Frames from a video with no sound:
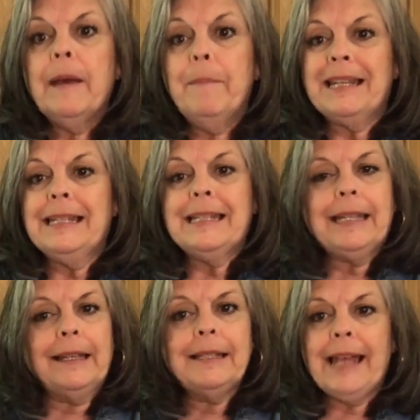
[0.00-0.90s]
but it
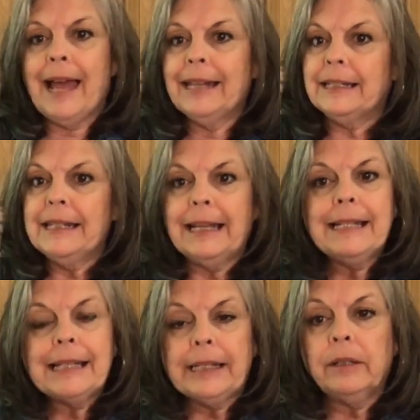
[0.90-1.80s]
does add a
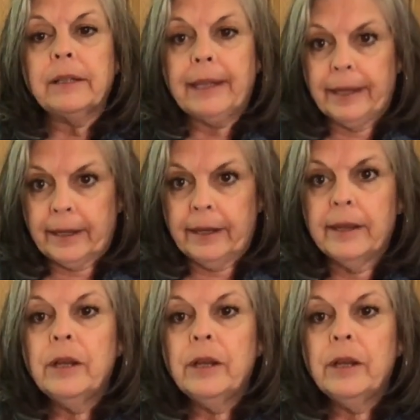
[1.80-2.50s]
nice little kick